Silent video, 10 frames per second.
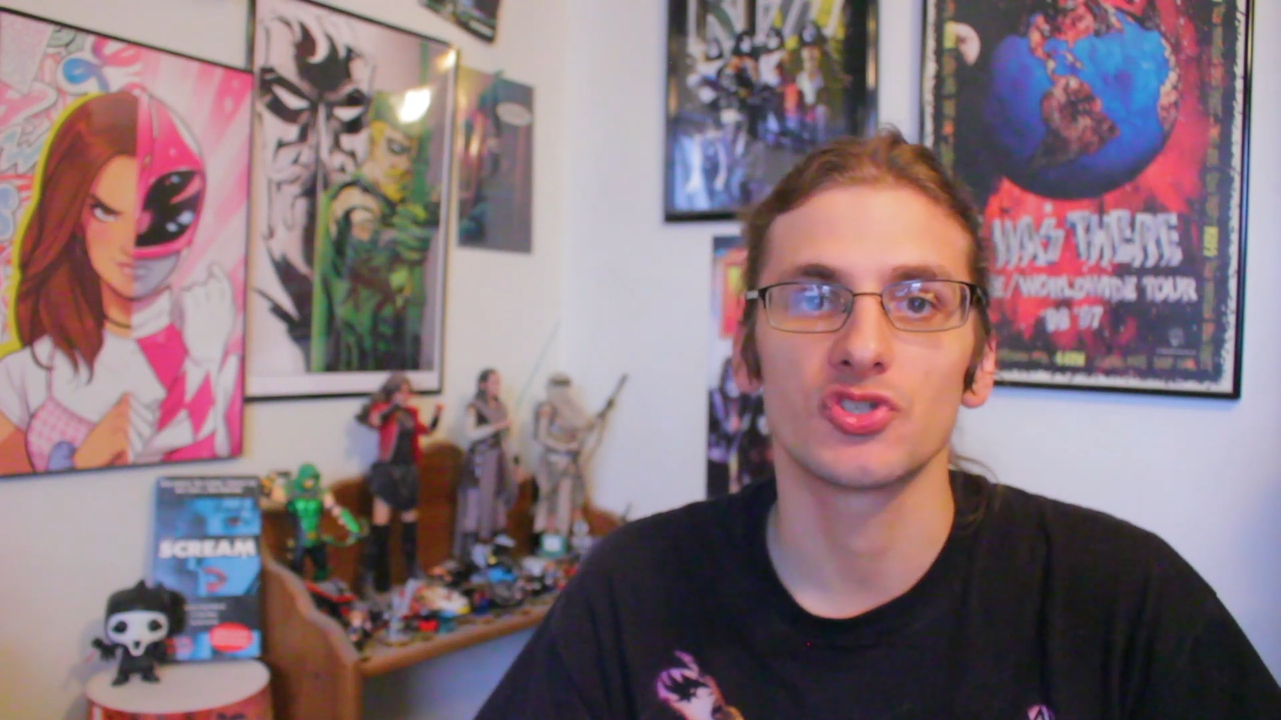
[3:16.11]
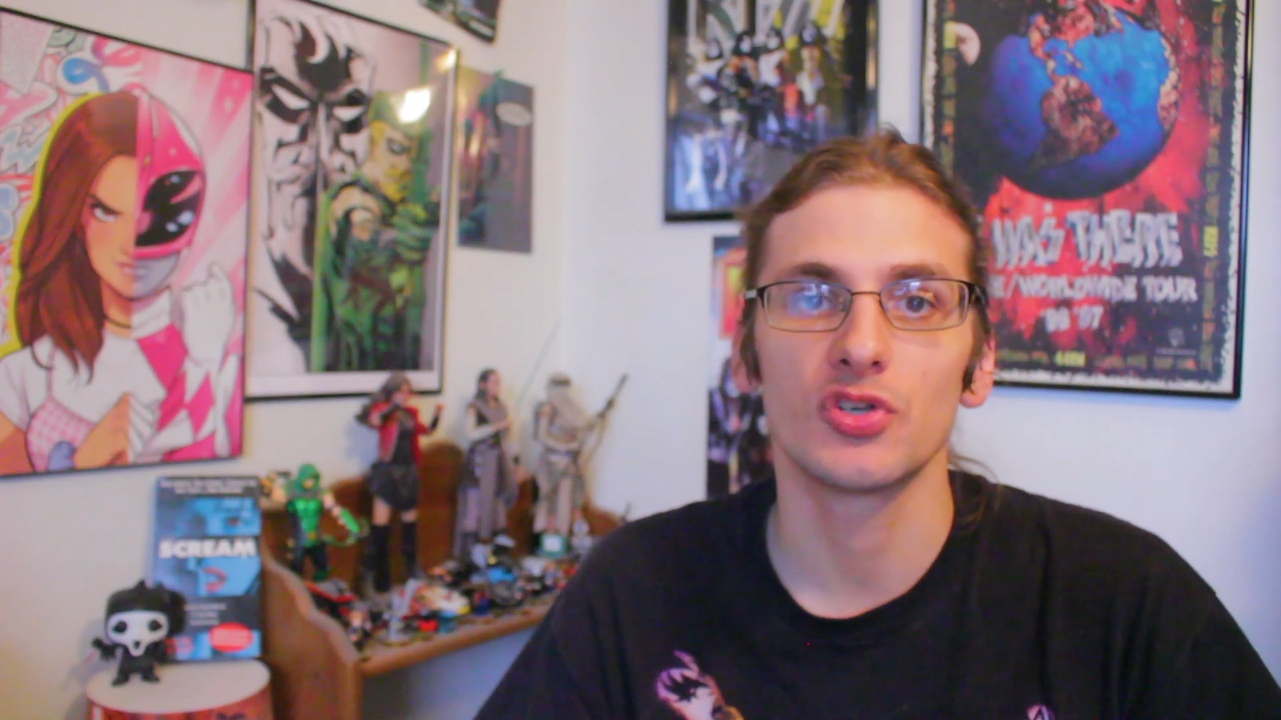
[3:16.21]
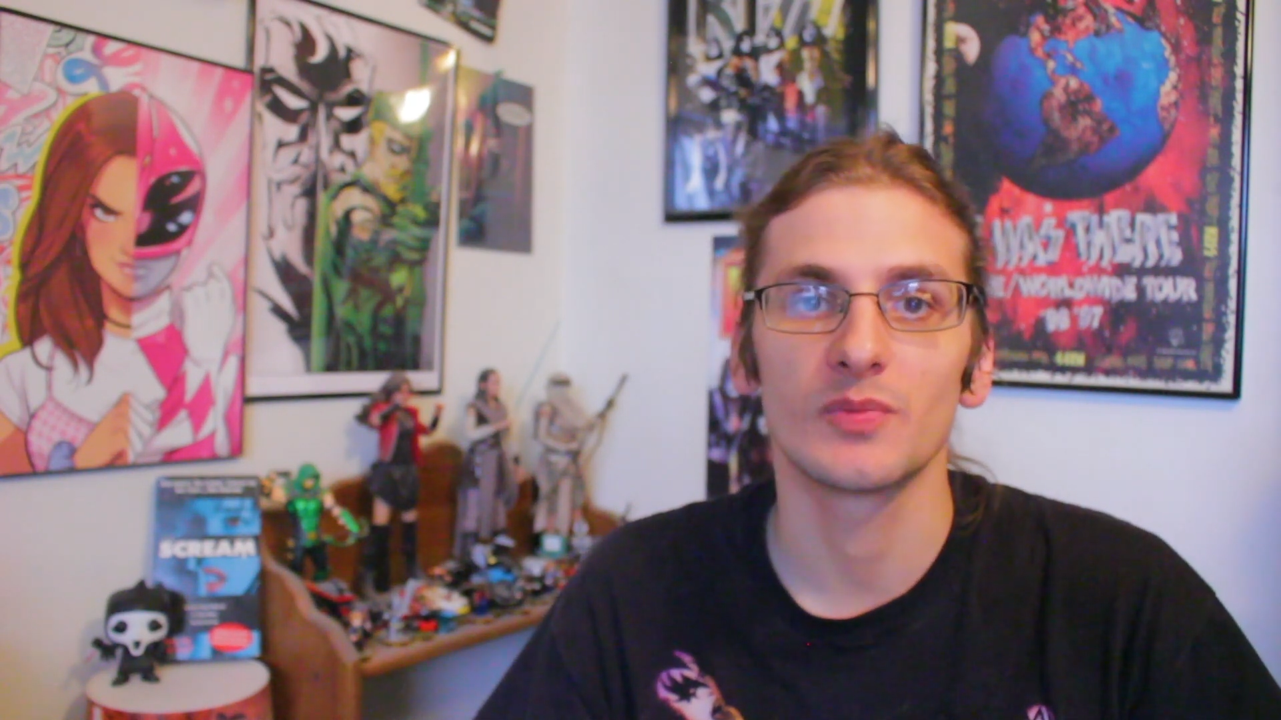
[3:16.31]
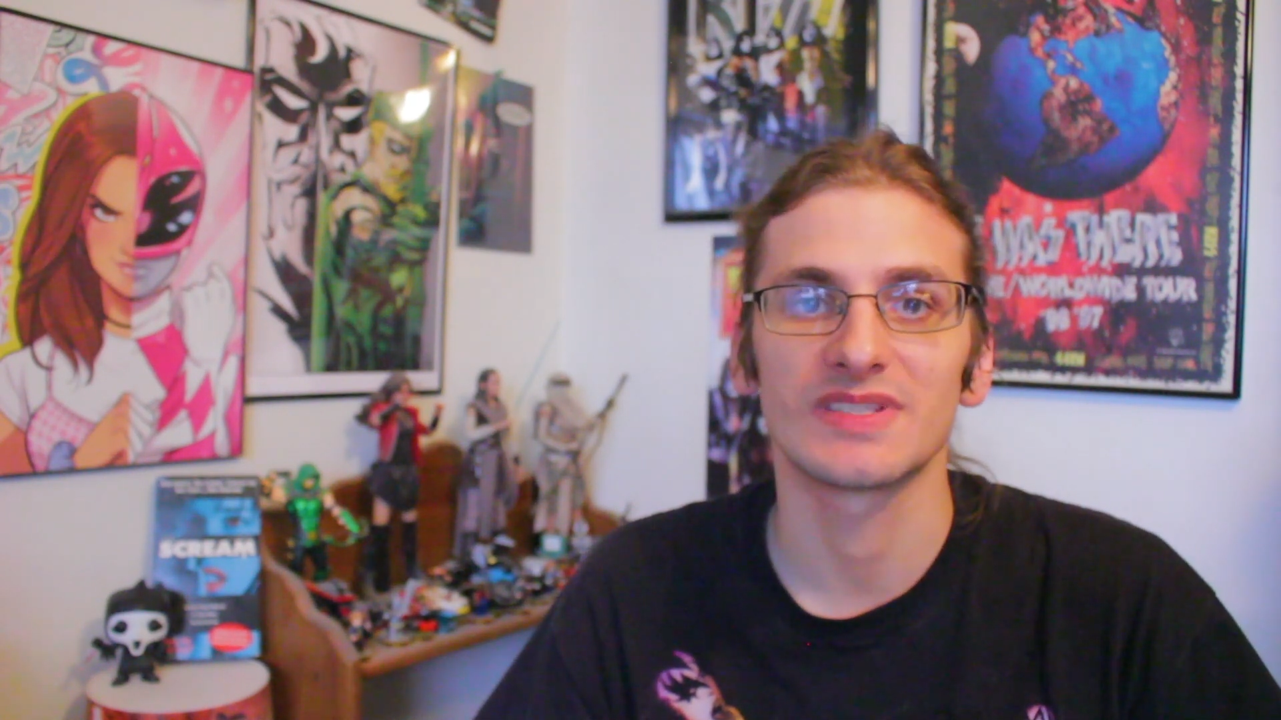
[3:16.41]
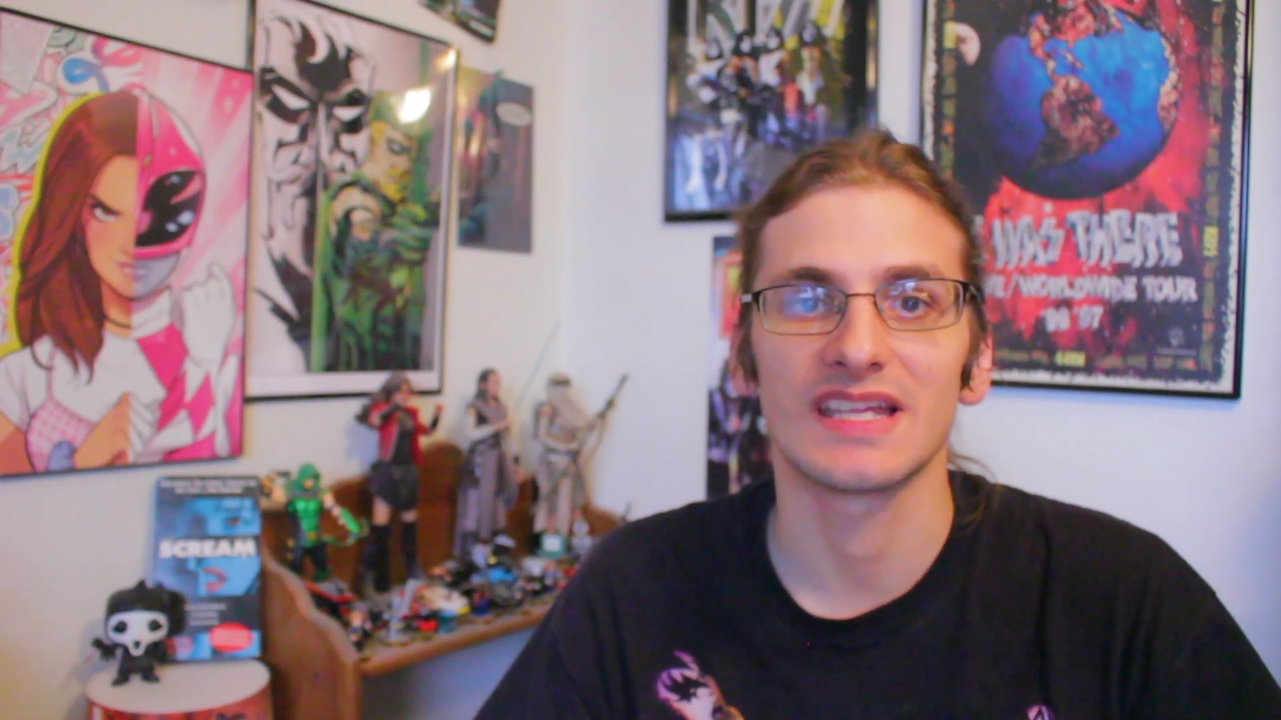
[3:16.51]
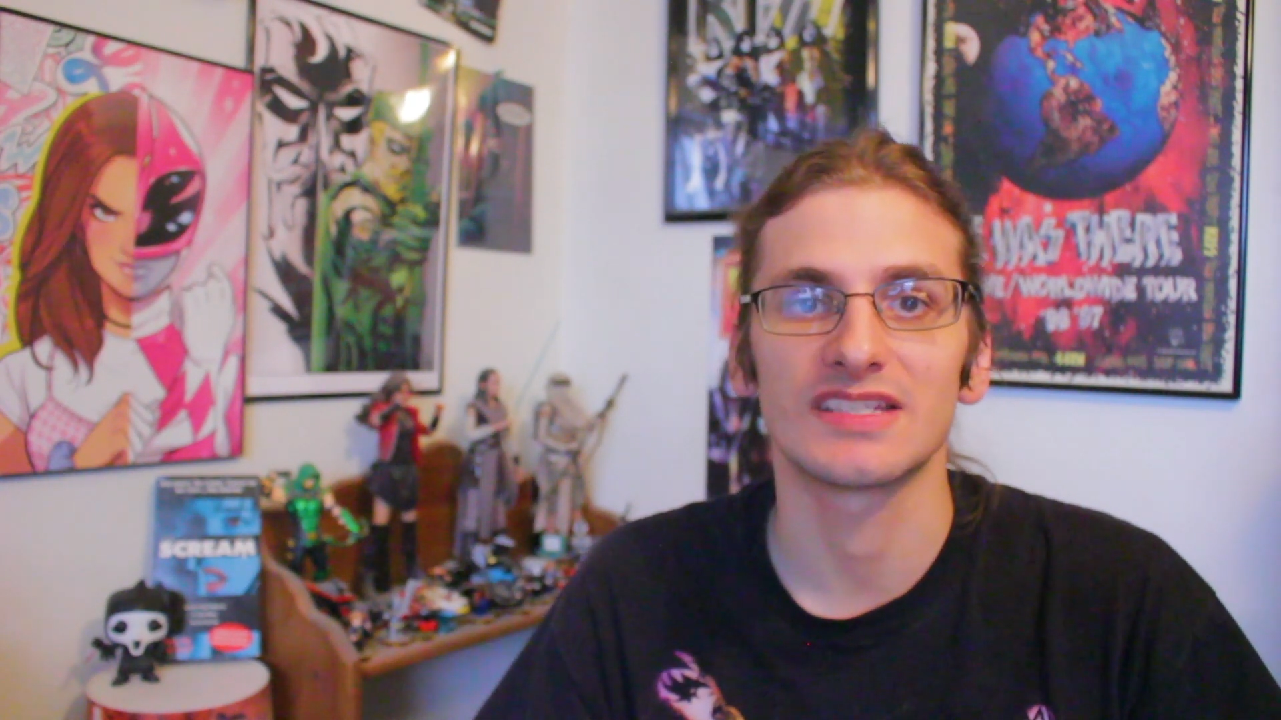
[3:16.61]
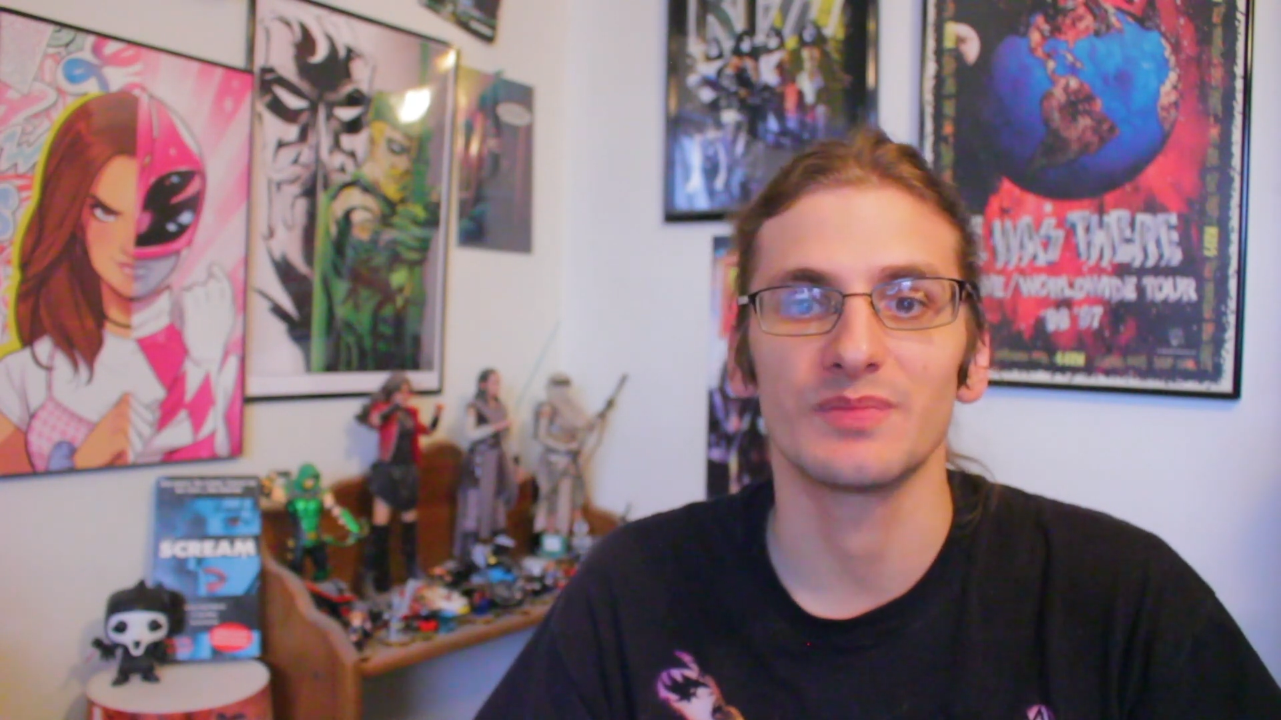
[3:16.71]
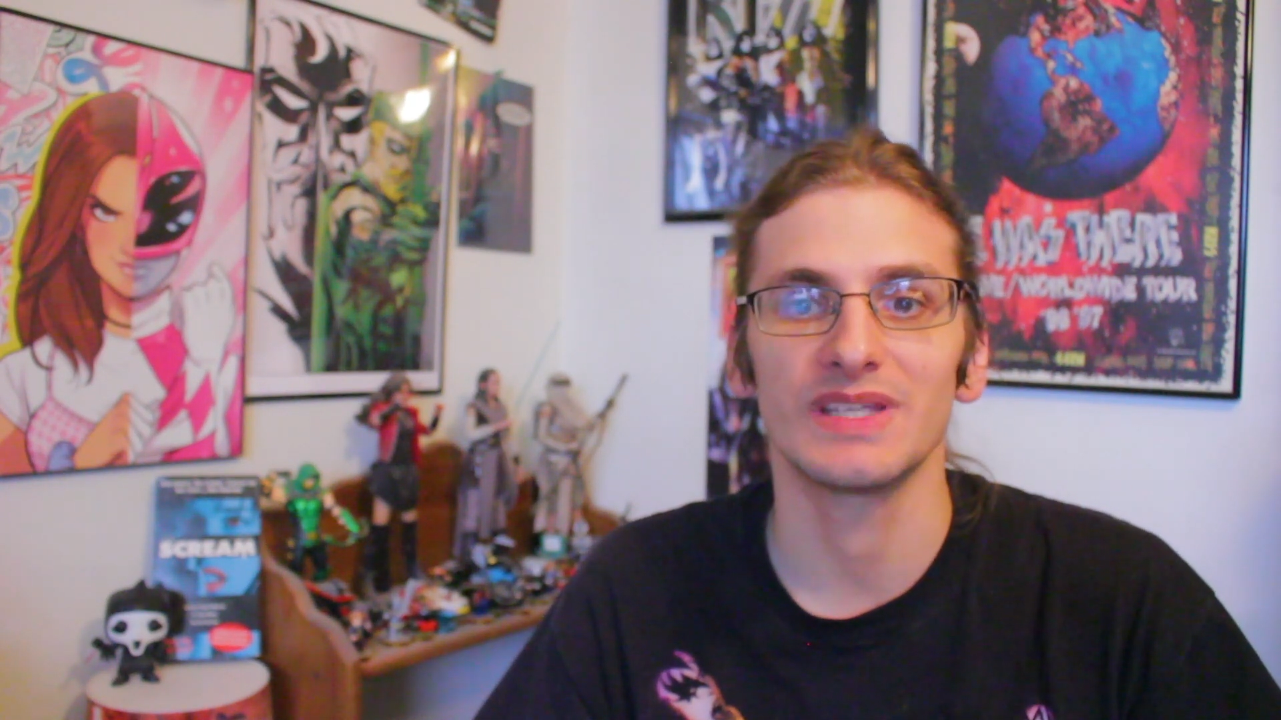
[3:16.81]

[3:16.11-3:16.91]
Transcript: shooting was set